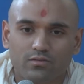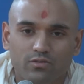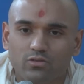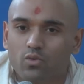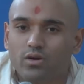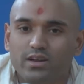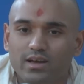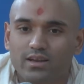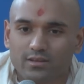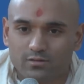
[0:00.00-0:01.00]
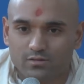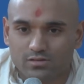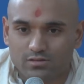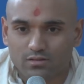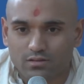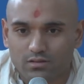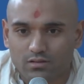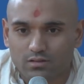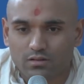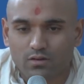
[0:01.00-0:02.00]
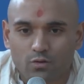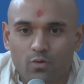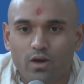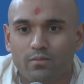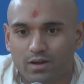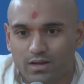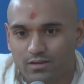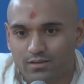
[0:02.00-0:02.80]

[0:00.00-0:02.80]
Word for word: for 29 years. Who am I?